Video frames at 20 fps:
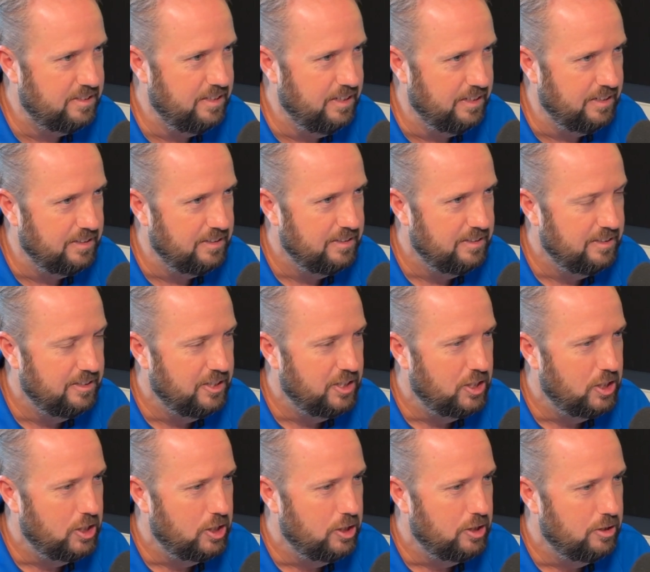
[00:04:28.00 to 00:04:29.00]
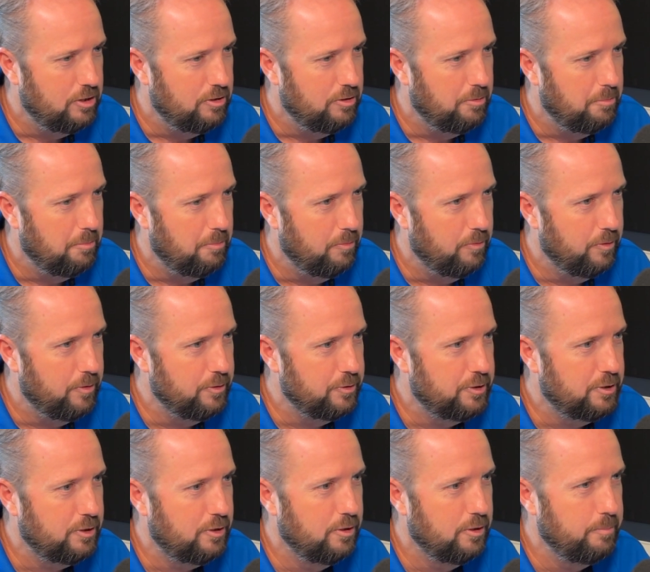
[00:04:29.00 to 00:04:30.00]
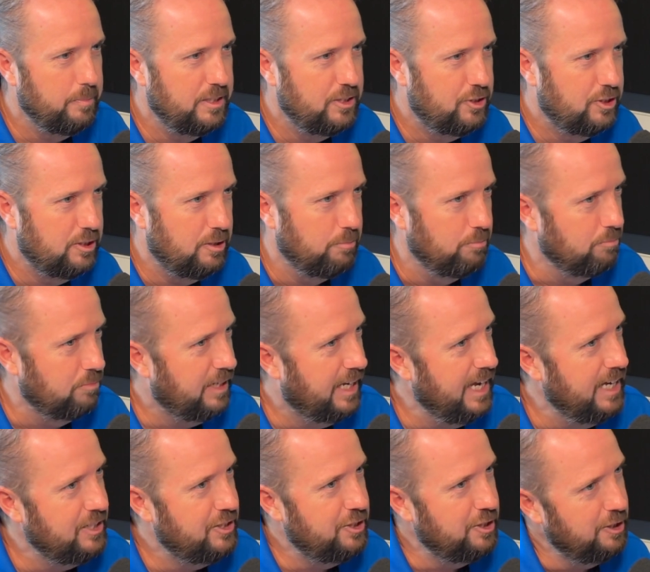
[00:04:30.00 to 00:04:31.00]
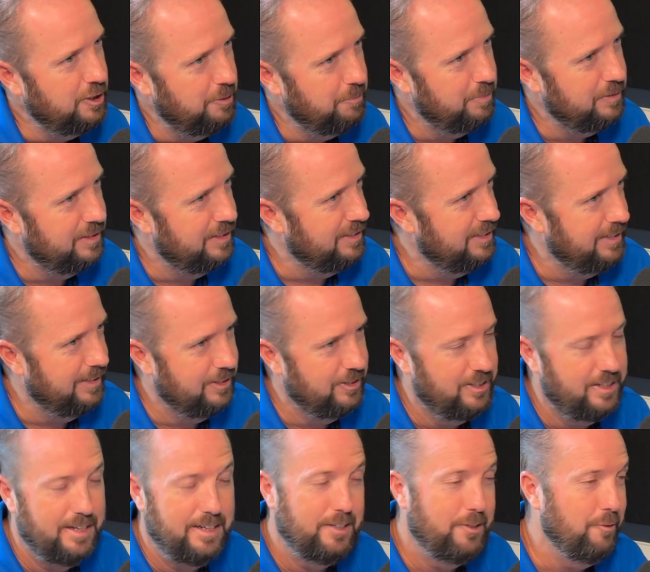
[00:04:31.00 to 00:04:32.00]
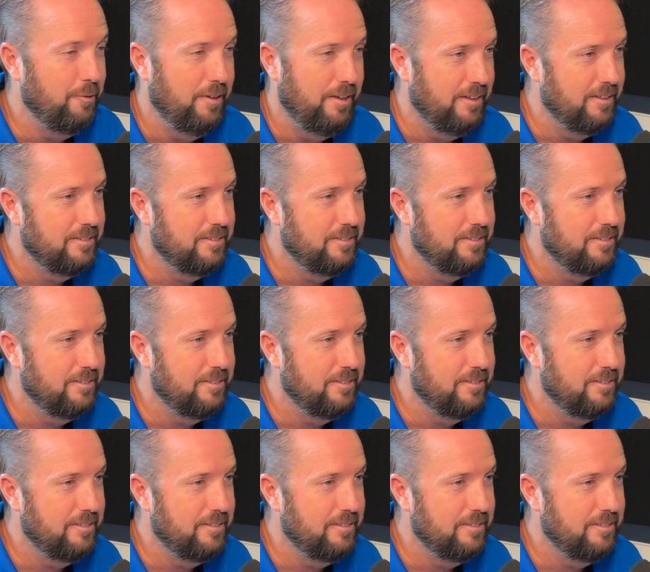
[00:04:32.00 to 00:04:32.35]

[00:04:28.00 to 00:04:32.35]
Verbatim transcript: that there's going to be some catch up, and and you can't do that.